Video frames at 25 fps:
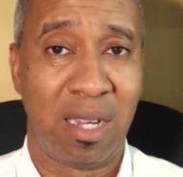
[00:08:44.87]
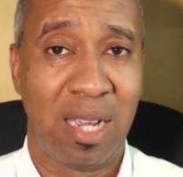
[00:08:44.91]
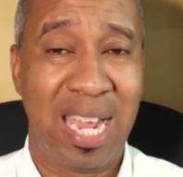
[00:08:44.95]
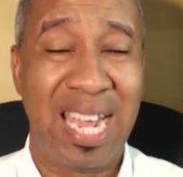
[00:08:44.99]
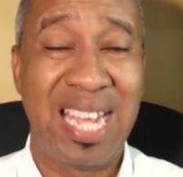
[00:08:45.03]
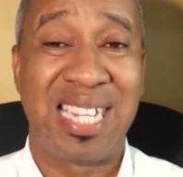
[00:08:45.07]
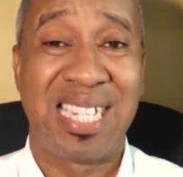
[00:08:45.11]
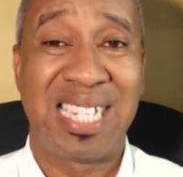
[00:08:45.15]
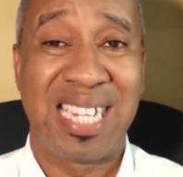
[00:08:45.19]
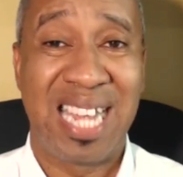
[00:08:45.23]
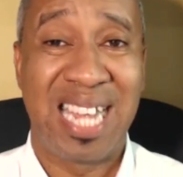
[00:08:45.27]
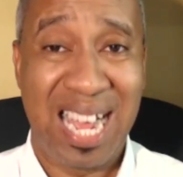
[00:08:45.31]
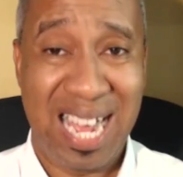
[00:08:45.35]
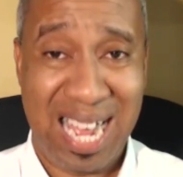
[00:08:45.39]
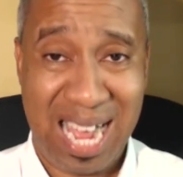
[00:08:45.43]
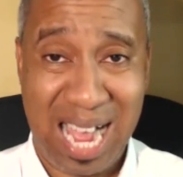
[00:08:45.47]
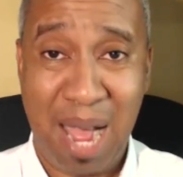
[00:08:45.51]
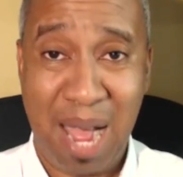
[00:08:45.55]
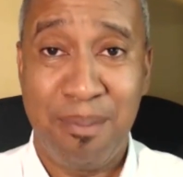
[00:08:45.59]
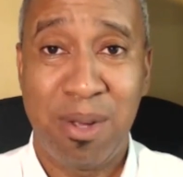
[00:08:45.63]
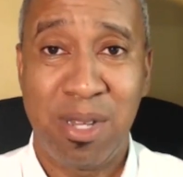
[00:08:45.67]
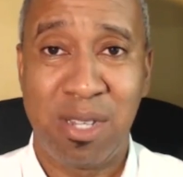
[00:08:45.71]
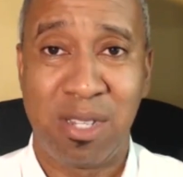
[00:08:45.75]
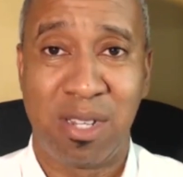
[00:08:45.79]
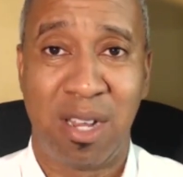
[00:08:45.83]
It's
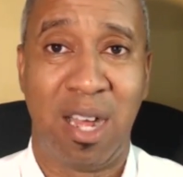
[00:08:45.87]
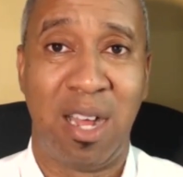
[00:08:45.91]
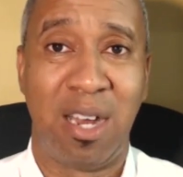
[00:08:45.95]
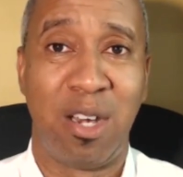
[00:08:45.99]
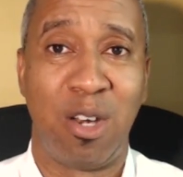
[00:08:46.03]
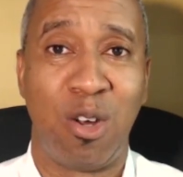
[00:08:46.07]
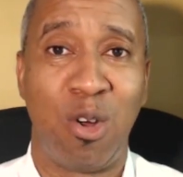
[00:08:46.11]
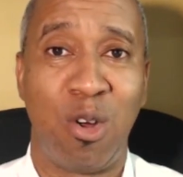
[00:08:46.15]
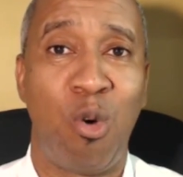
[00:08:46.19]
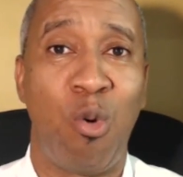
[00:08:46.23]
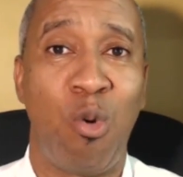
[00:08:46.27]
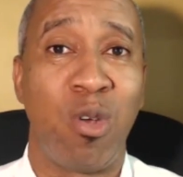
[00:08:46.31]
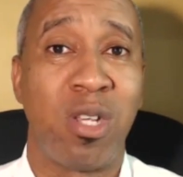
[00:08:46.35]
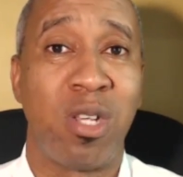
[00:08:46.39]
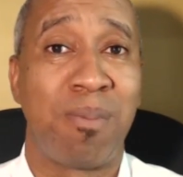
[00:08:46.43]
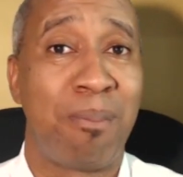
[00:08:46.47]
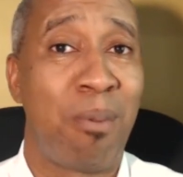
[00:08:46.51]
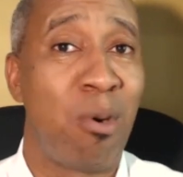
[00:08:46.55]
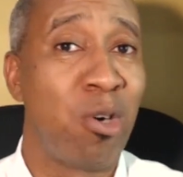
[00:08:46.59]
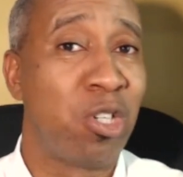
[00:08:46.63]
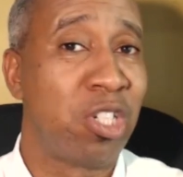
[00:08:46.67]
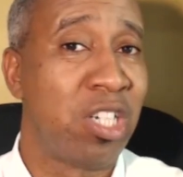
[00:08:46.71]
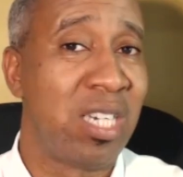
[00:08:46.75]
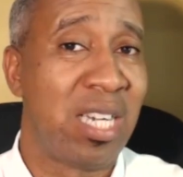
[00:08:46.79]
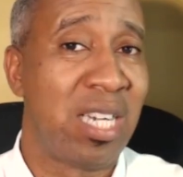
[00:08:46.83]
Amazon who is
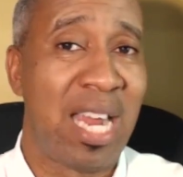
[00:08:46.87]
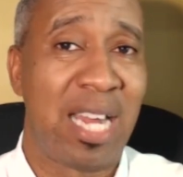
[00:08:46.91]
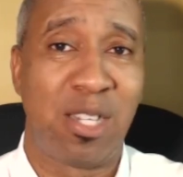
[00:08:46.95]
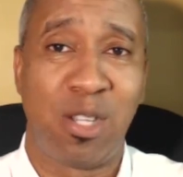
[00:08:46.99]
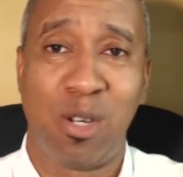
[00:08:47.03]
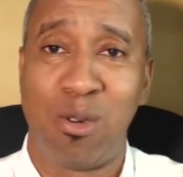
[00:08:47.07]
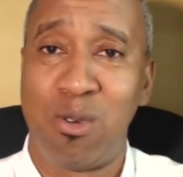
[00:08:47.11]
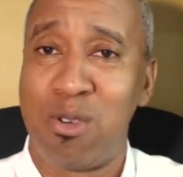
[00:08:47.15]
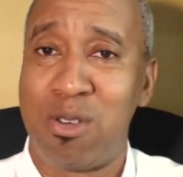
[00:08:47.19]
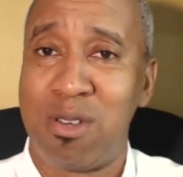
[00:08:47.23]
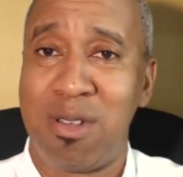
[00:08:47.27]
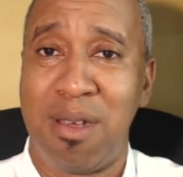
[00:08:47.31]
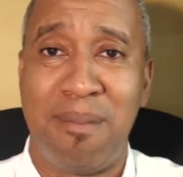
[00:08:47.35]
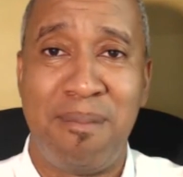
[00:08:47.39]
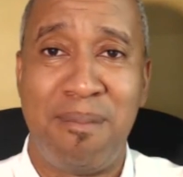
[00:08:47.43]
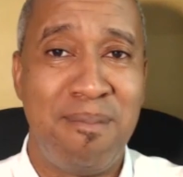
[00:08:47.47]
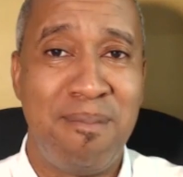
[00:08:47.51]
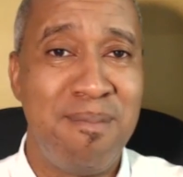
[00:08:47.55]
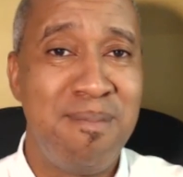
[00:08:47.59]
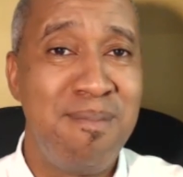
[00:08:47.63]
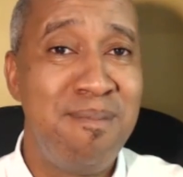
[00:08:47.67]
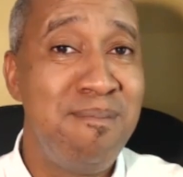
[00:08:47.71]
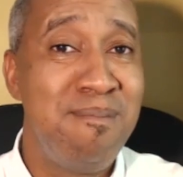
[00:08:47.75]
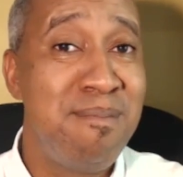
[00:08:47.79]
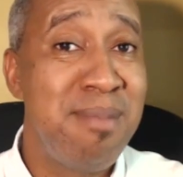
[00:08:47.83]
pushing that out to
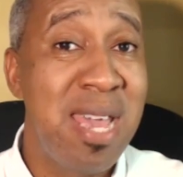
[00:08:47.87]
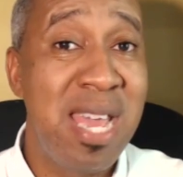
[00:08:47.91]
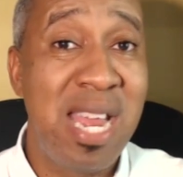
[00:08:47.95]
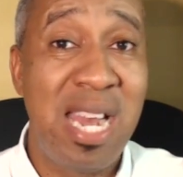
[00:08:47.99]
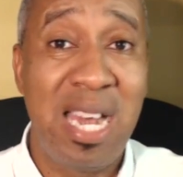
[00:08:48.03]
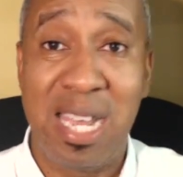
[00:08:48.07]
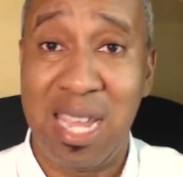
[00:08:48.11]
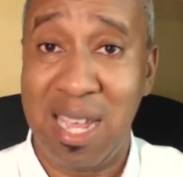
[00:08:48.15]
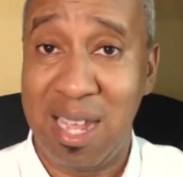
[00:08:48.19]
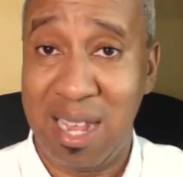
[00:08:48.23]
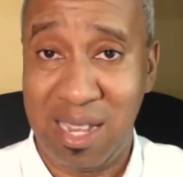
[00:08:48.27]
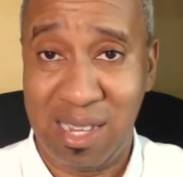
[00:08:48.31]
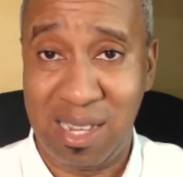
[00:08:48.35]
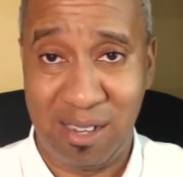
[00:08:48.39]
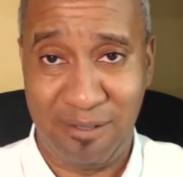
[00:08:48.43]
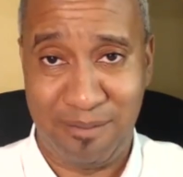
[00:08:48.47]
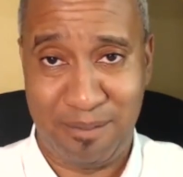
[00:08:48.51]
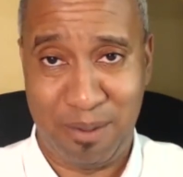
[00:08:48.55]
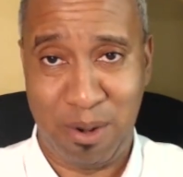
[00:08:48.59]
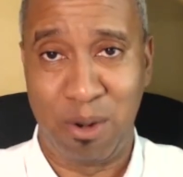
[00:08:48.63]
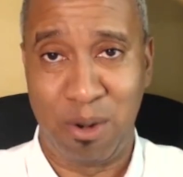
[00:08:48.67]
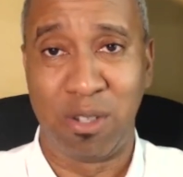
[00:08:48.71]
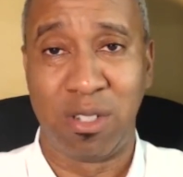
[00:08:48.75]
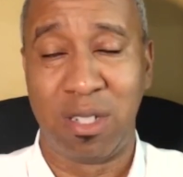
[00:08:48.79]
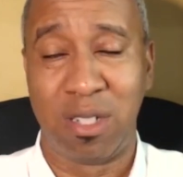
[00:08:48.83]
millions of
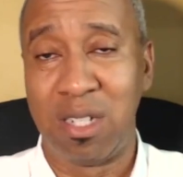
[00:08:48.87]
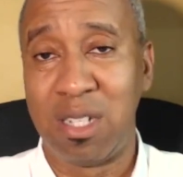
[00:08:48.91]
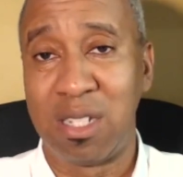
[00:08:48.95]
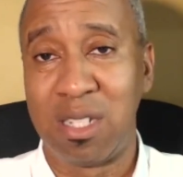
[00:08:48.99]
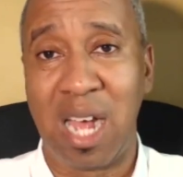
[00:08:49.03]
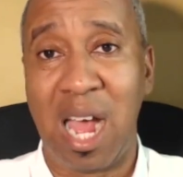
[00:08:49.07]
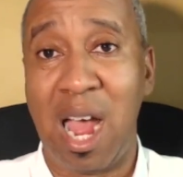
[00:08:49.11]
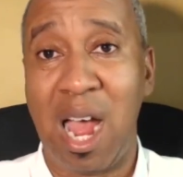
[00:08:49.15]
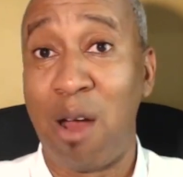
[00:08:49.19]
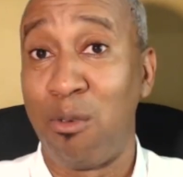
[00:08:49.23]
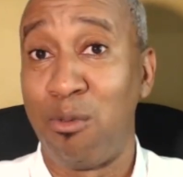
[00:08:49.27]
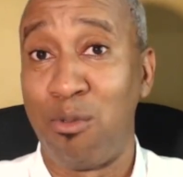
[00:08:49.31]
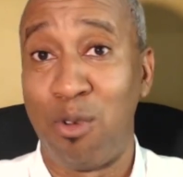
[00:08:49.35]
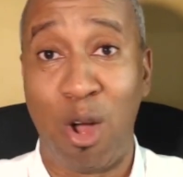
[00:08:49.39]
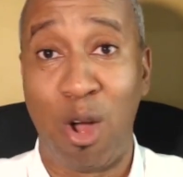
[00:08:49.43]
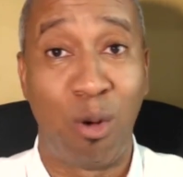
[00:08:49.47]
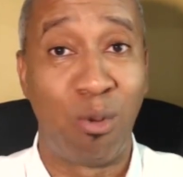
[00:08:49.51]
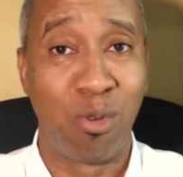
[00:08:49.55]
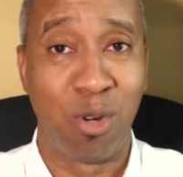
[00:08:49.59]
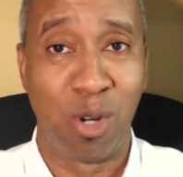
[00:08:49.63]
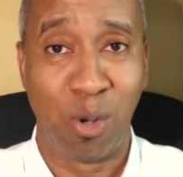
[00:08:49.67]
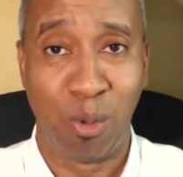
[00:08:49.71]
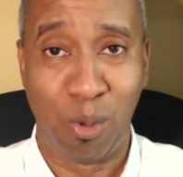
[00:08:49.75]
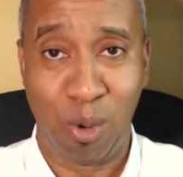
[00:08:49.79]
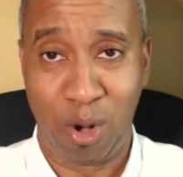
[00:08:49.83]
persons
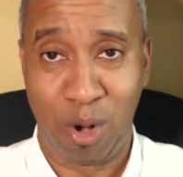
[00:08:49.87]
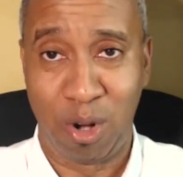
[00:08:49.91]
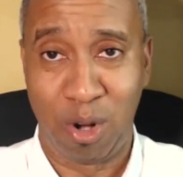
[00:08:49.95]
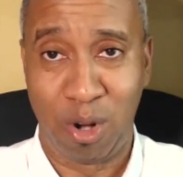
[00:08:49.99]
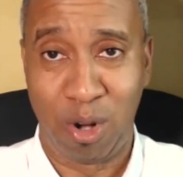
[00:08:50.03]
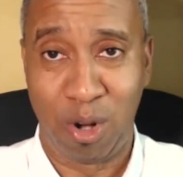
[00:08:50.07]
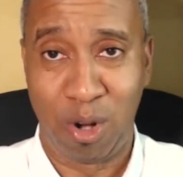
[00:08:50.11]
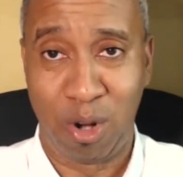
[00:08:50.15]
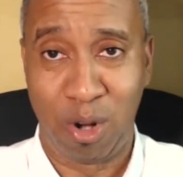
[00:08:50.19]
around the world.